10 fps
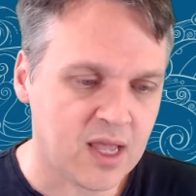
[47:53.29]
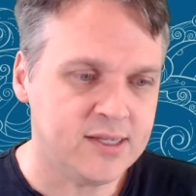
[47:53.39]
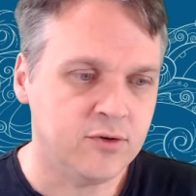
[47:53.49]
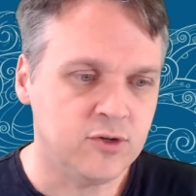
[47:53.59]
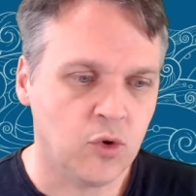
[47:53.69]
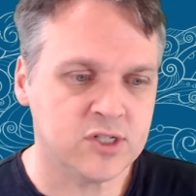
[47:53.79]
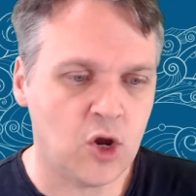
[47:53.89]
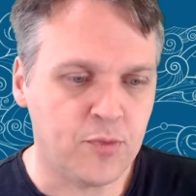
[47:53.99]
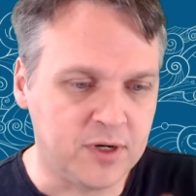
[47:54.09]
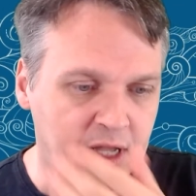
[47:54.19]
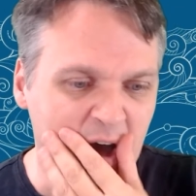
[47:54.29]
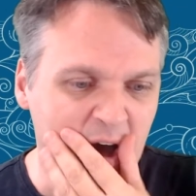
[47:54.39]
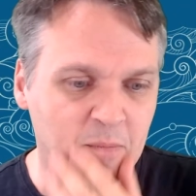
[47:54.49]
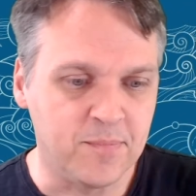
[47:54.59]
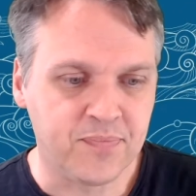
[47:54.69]
So doors open.
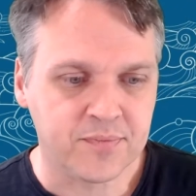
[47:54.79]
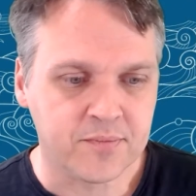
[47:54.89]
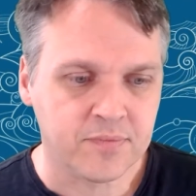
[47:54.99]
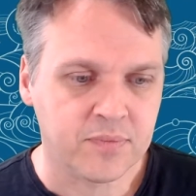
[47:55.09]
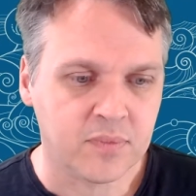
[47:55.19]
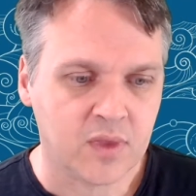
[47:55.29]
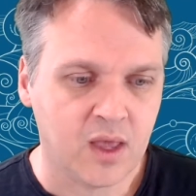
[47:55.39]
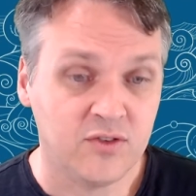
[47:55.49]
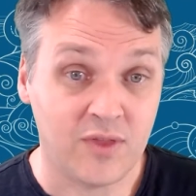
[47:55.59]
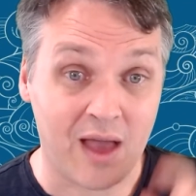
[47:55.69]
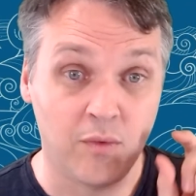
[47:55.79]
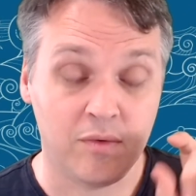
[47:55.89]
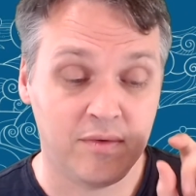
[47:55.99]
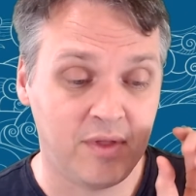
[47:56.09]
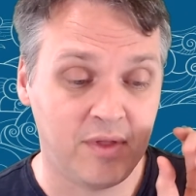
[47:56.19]
So that
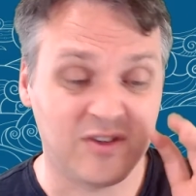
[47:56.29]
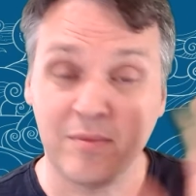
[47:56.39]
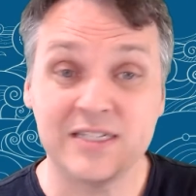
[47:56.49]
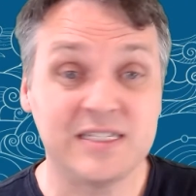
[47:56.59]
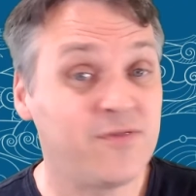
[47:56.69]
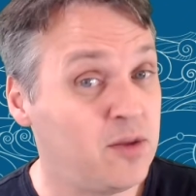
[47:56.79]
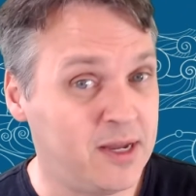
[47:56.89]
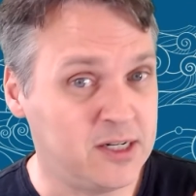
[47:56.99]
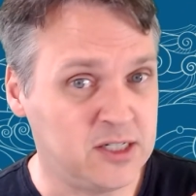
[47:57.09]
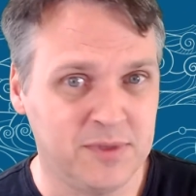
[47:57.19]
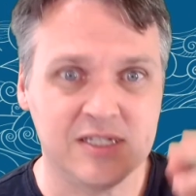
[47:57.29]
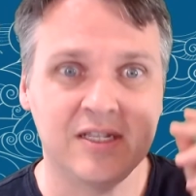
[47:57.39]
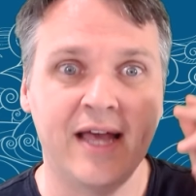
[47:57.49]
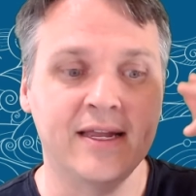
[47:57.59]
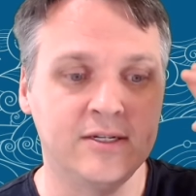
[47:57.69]
some of this I've already mentioned, but this is
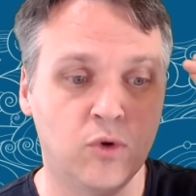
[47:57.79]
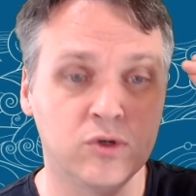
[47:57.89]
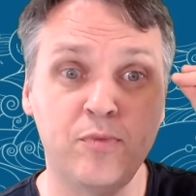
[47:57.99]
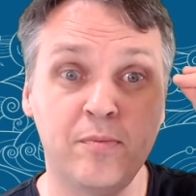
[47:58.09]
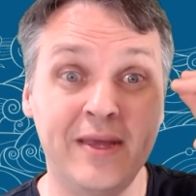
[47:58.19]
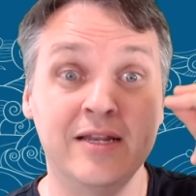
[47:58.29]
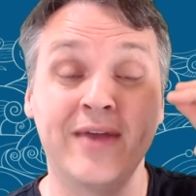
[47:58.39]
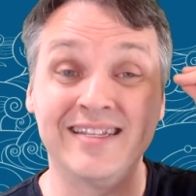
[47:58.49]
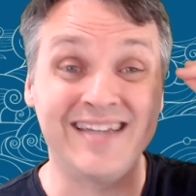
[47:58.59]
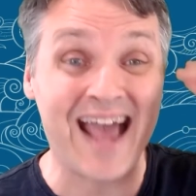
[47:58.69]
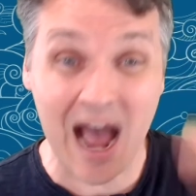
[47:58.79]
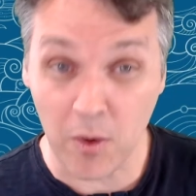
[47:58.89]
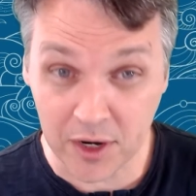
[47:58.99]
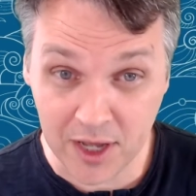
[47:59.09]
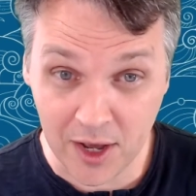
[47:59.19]
like doors open mean, okay, it's an
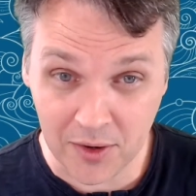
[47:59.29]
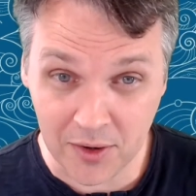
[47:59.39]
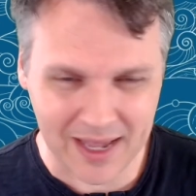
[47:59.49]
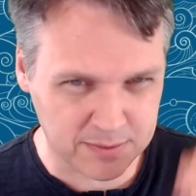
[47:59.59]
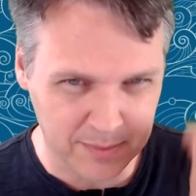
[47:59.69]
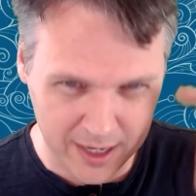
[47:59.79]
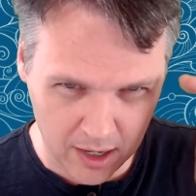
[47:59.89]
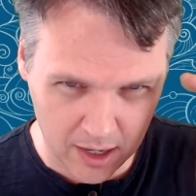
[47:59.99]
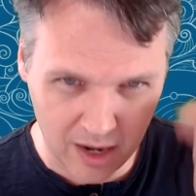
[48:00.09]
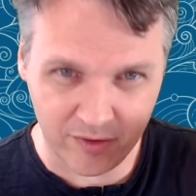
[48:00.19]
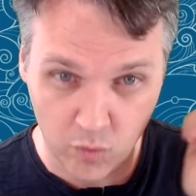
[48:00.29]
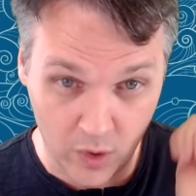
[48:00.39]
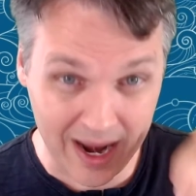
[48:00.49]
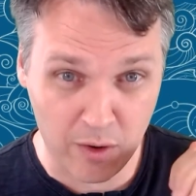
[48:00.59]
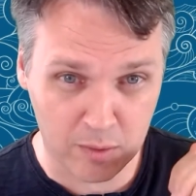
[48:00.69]
hour to go. That's my cutoff.
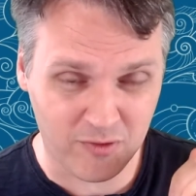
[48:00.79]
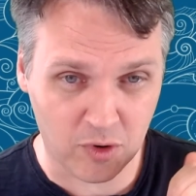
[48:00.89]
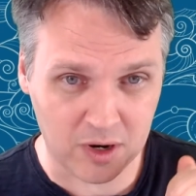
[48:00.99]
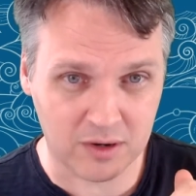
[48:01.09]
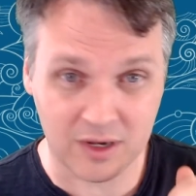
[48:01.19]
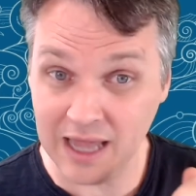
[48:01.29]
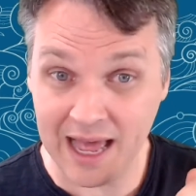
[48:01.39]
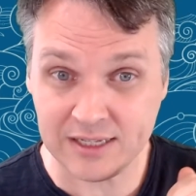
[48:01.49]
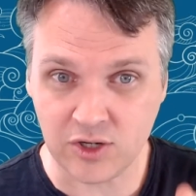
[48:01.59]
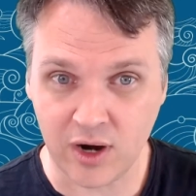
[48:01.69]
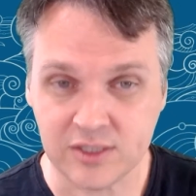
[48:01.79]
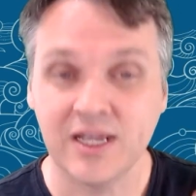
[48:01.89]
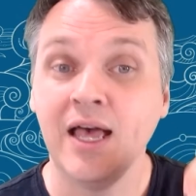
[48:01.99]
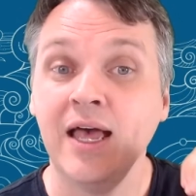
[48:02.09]
1 hour before class starts.